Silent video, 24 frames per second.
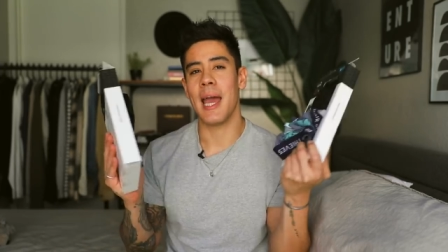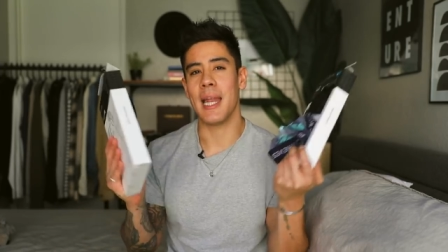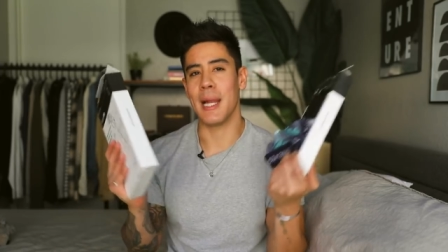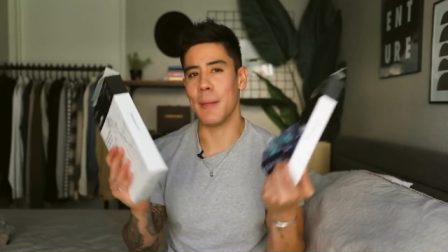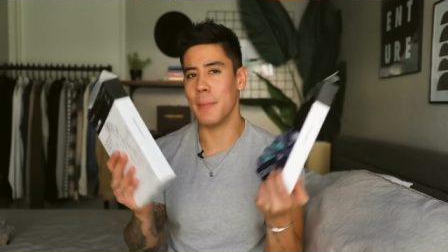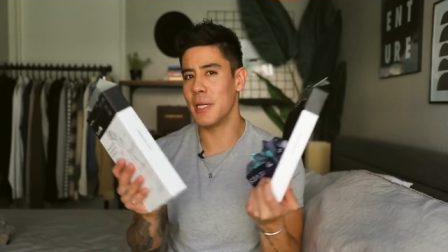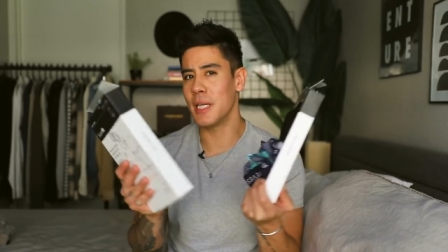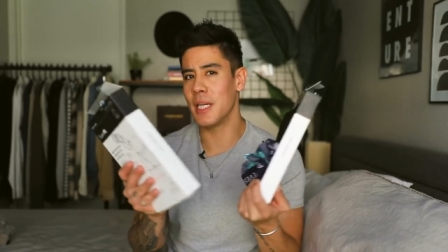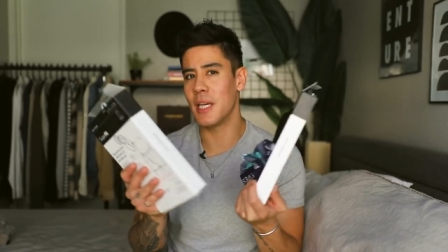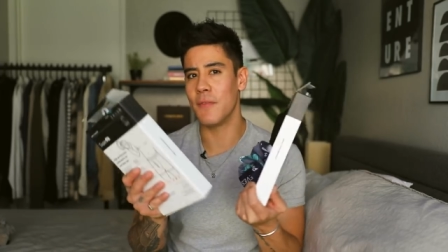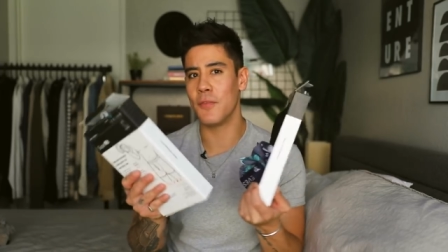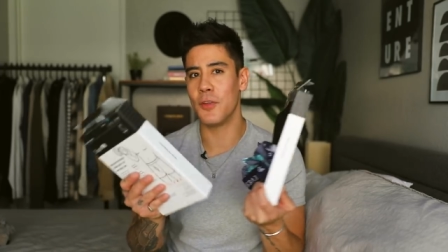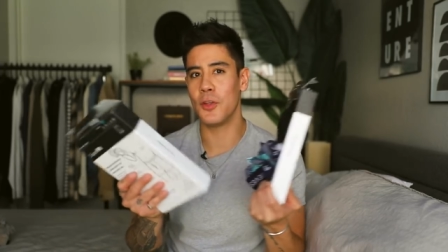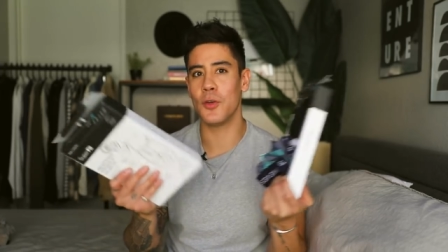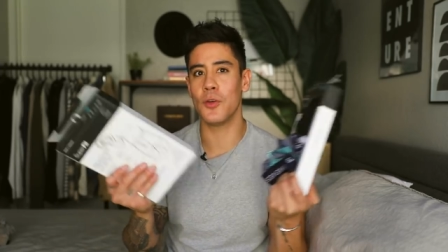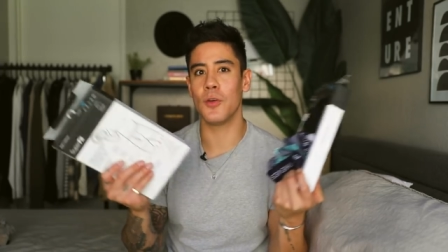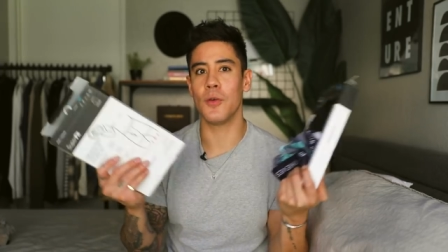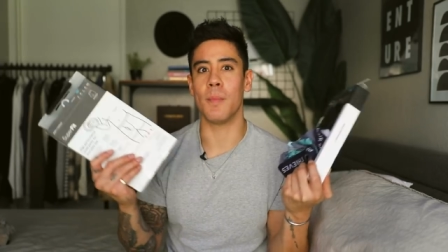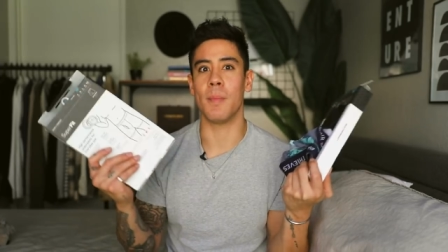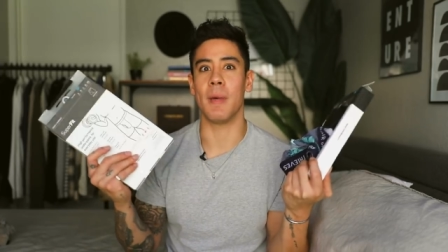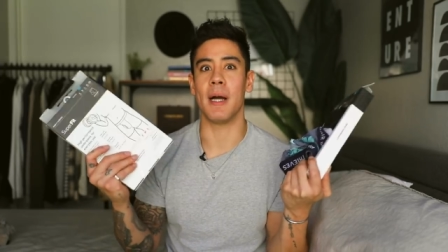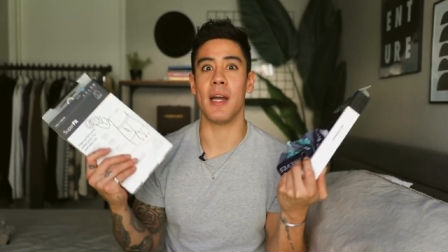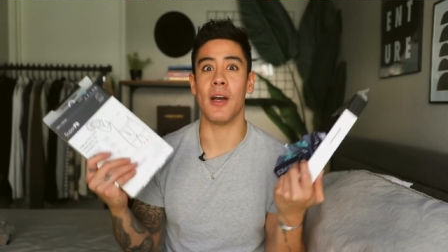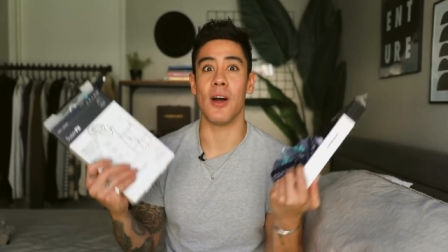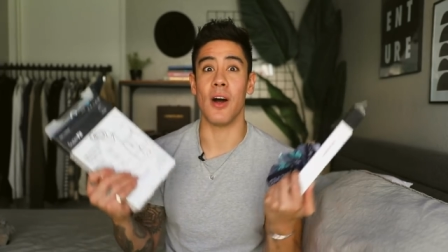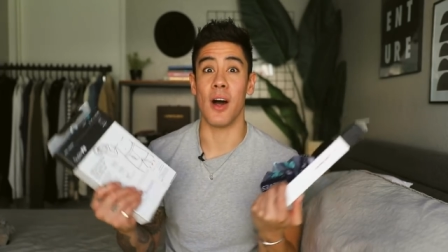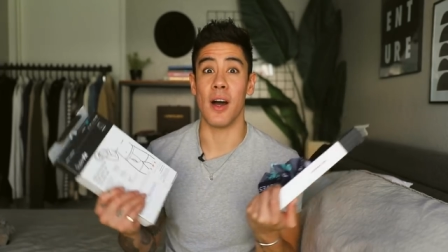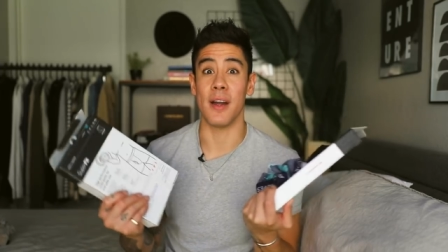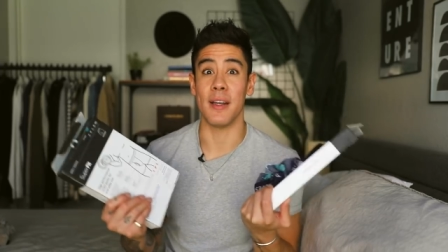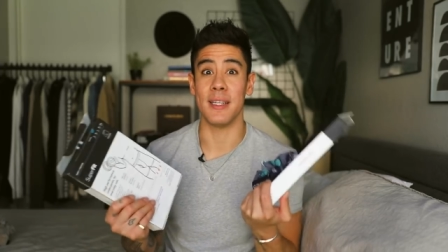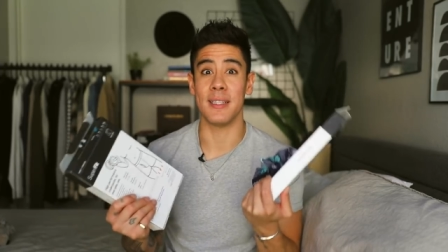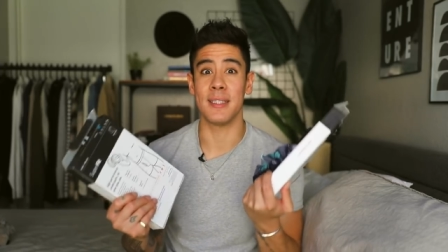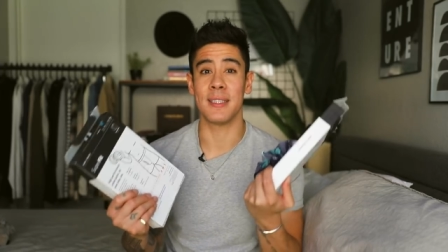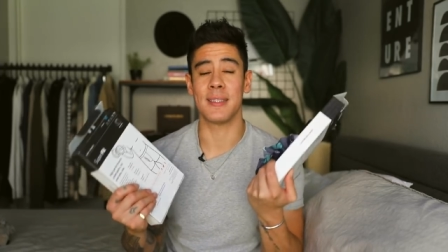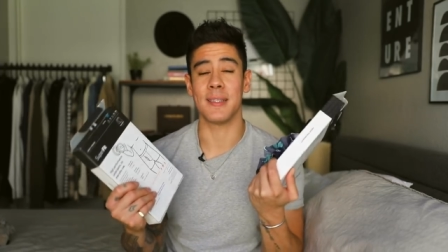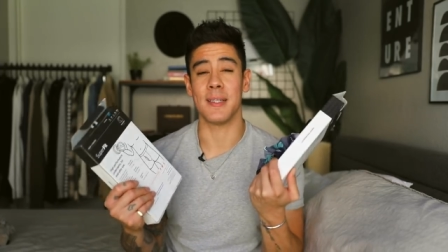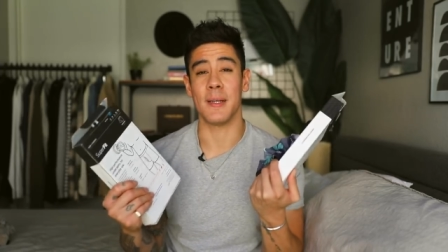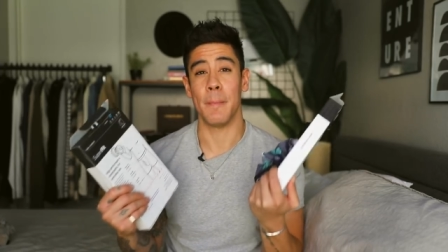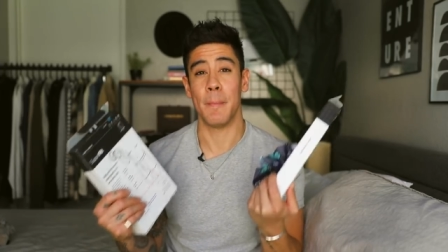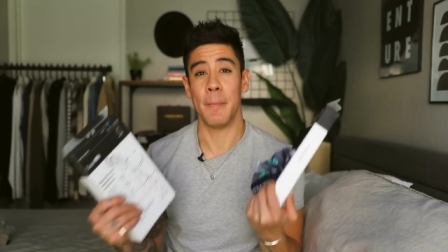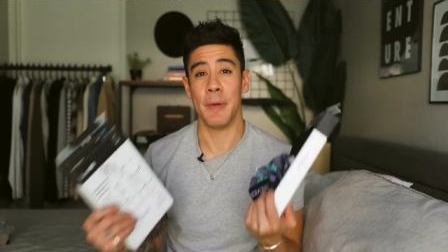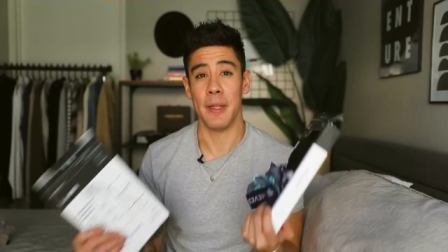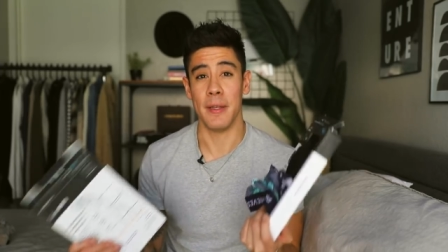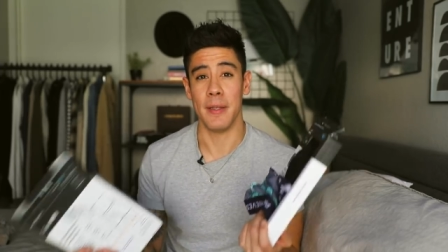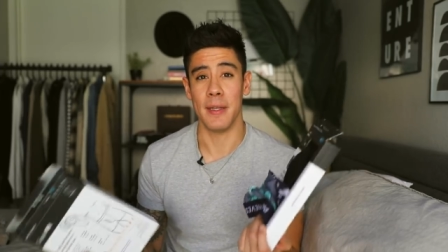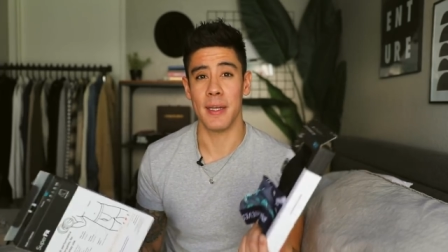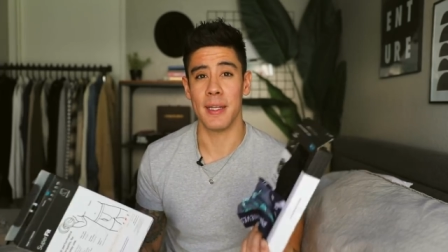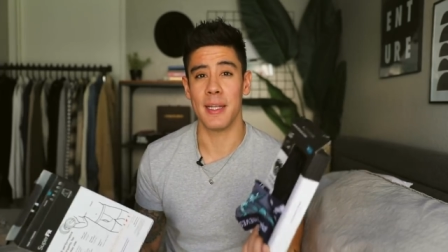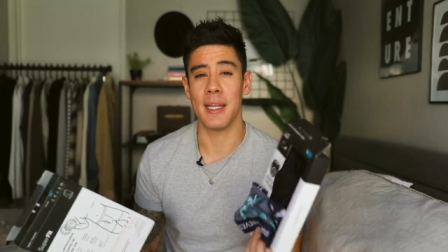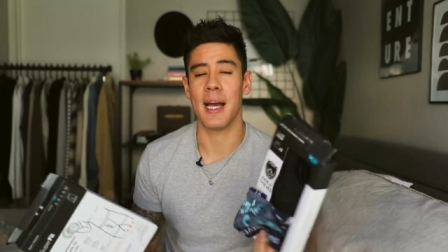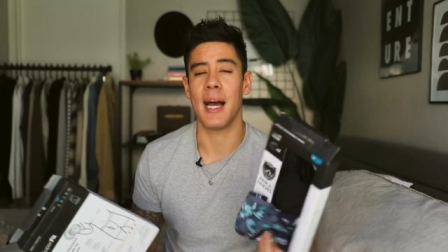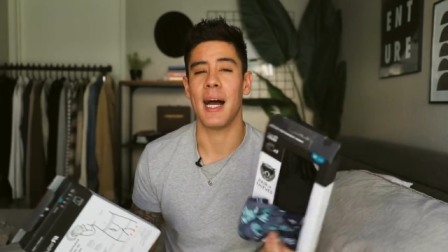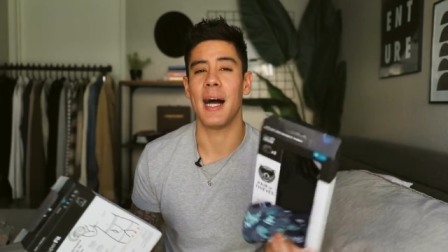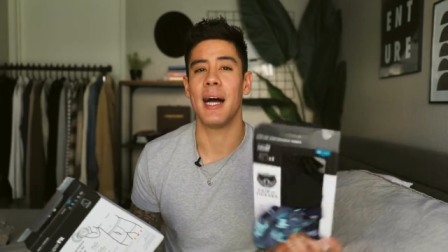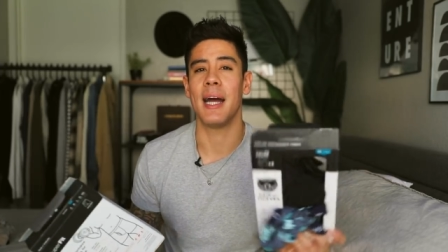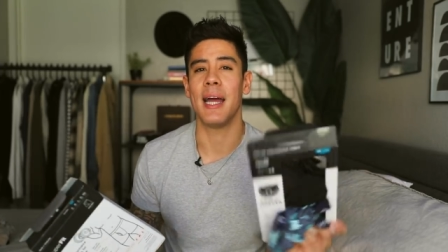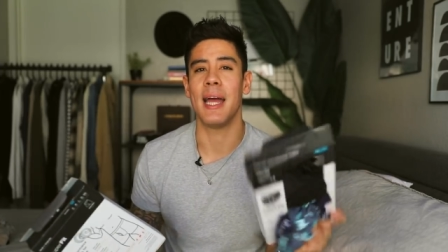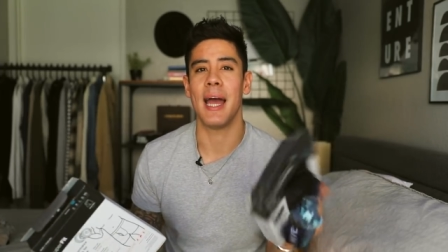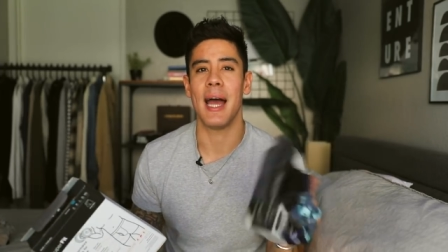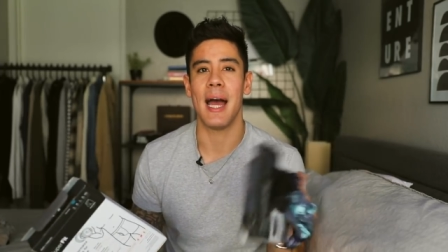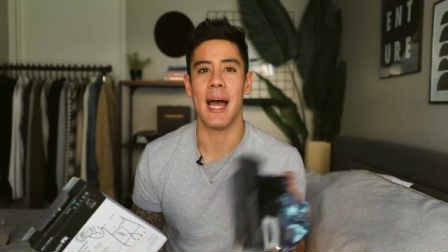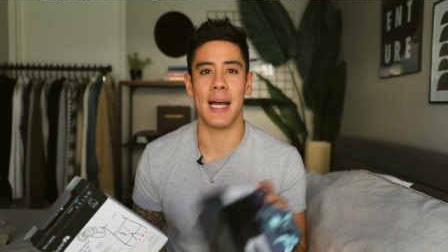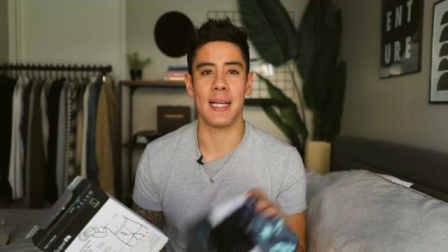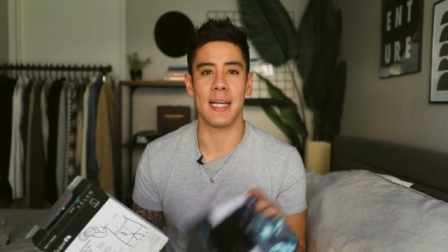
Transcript: And I'm gonna give you my honest opinion. I